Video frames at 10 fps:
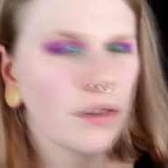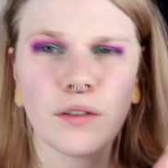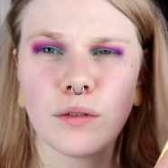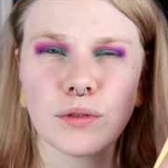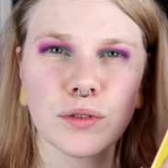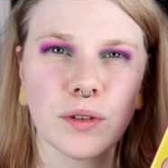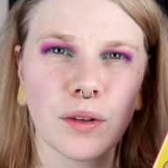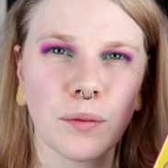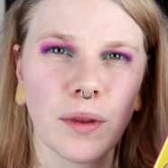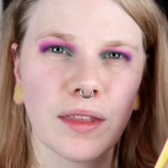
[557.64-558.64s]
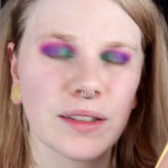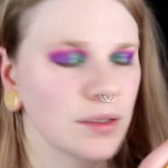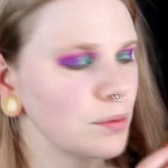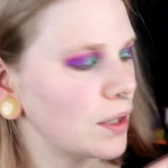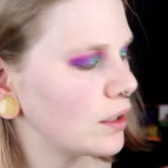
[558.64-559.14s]
if I want to go in with
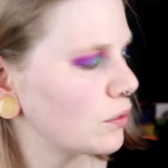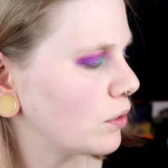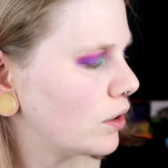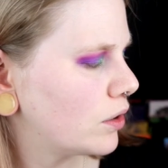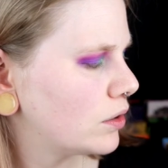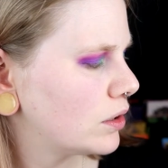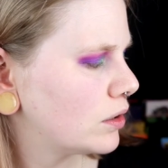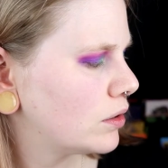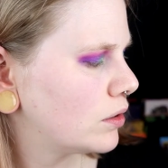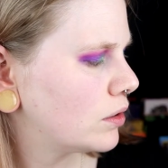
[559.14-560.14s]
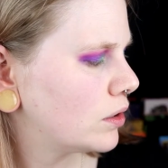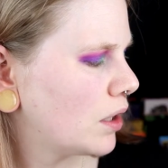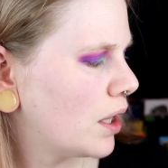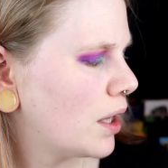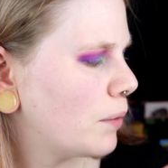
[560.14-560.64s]
this one or
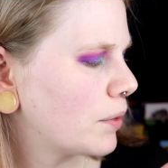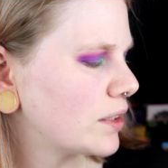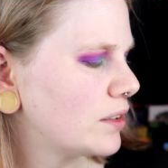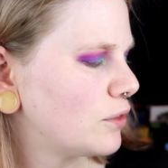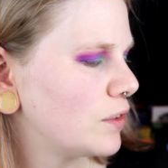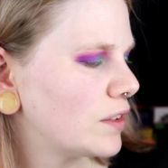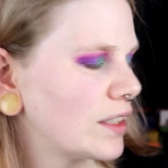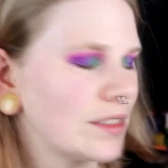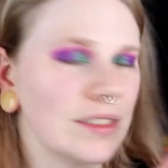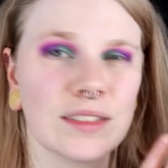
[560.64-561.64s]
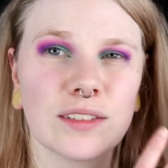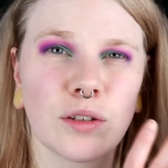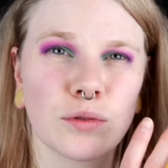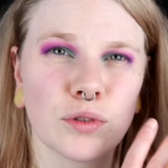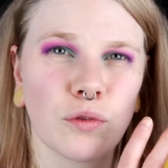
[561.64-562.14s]
because it feels like this is
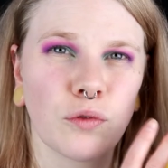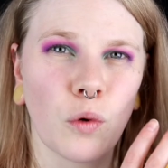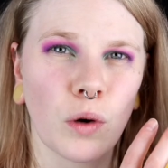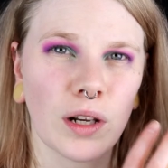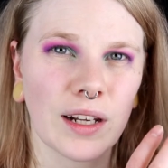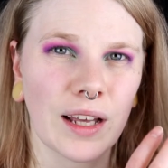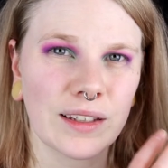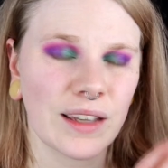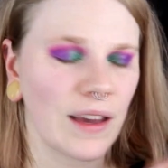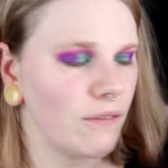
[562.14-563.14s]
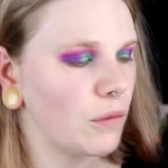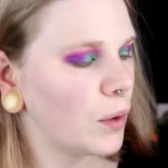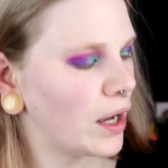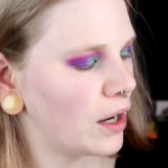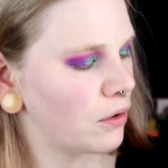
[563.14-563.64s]
going to fall like
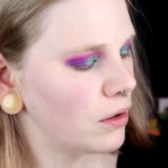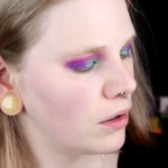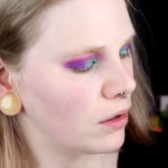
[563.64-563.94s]
everywhere.